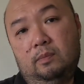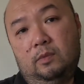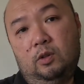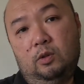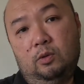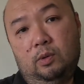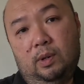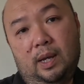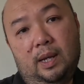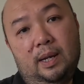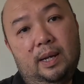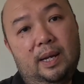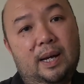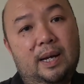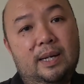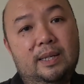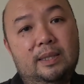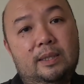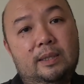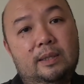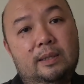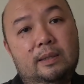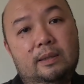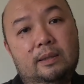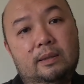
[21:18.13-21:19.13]
You can
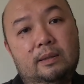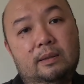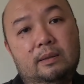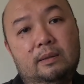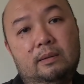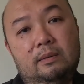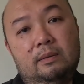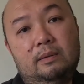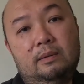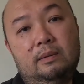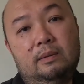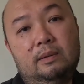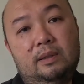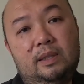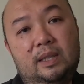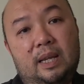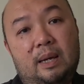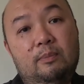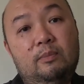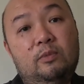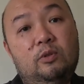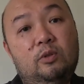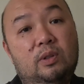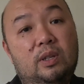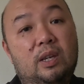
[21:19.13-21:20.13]
ask
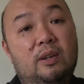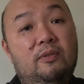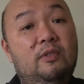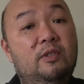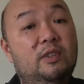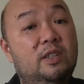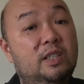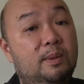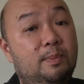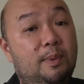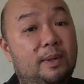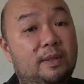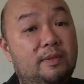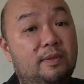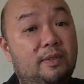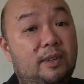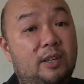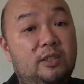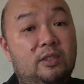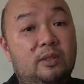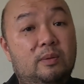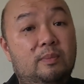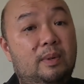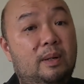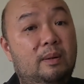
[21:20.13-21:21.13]
them to give you the
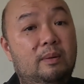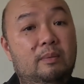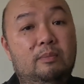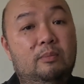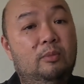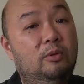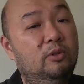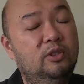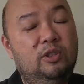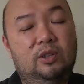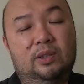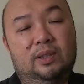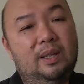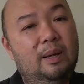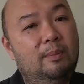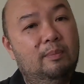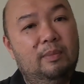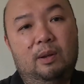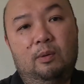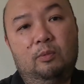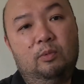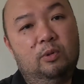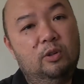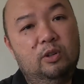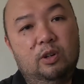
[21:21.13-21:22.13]
specification, but most of the
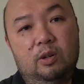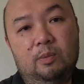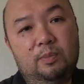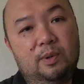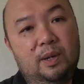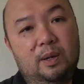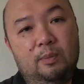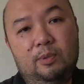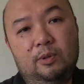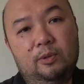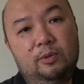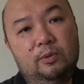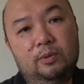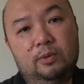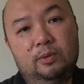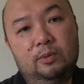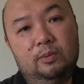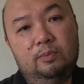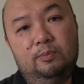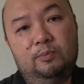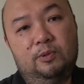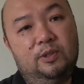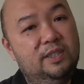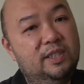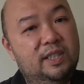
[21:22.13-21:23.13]
time they will not be able
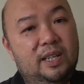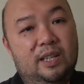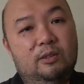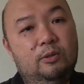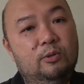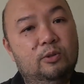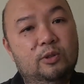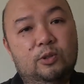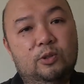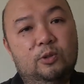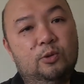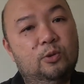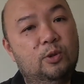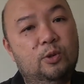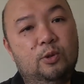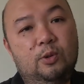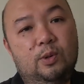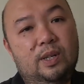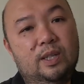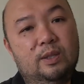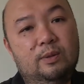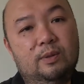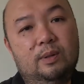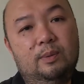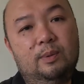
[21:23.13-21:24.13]
to present those to
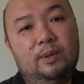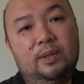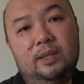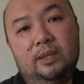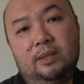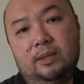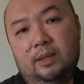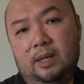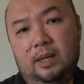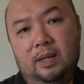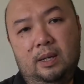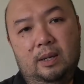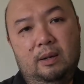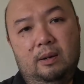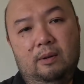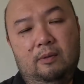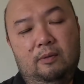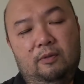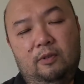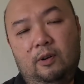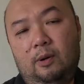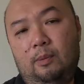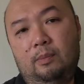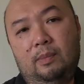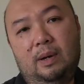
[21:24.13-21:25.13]
you as well, because
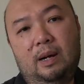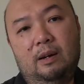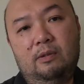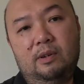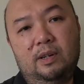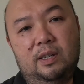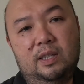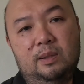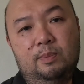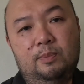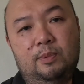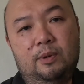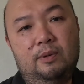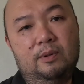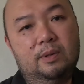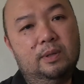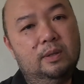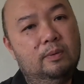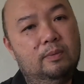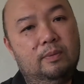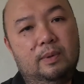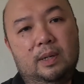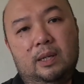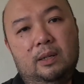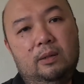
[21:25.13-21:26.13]
from our
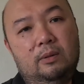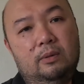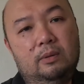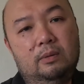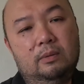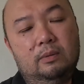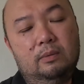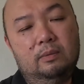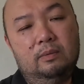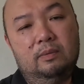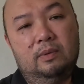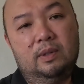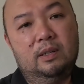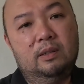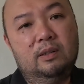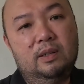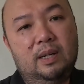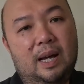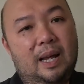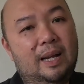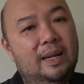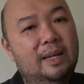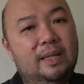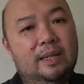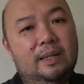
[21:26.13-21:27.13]
experience we
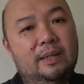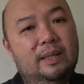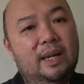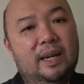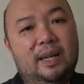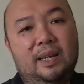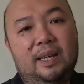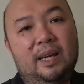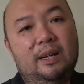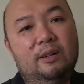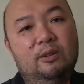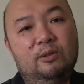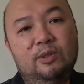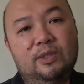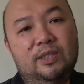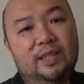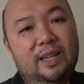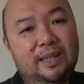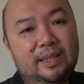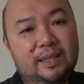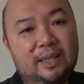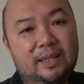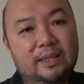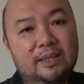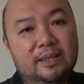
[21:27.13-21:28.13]
hardly can get those
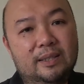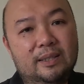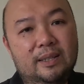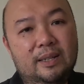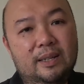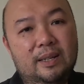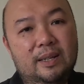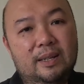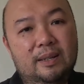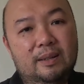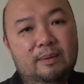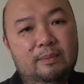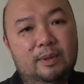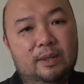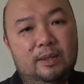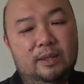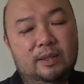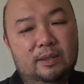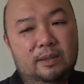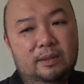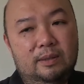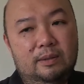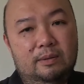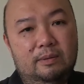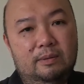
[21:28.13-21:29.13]
data
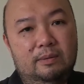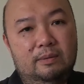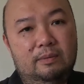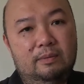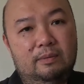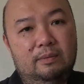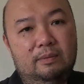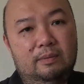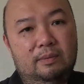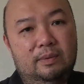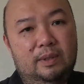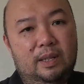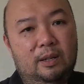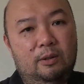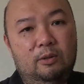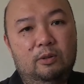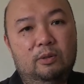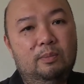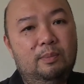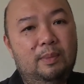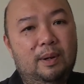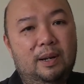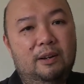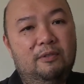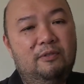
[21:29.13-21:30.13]
because they
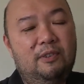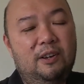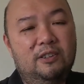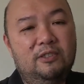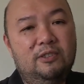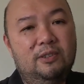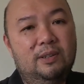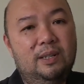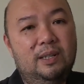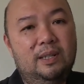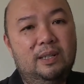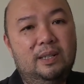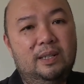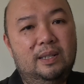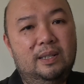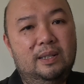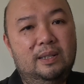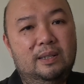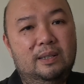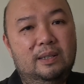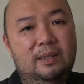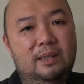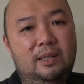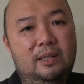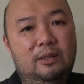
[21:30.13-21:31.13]
don't manufacture it
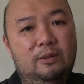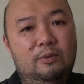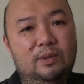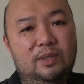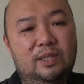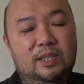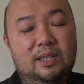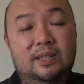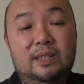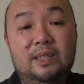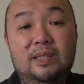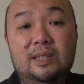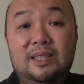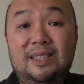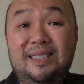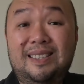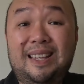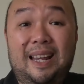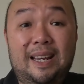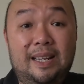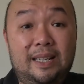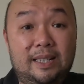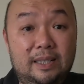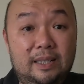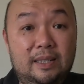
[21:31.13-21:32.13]
into a certain
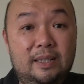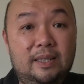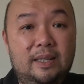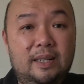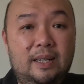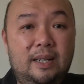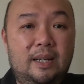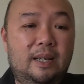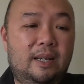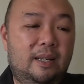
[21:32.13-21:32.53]
standard.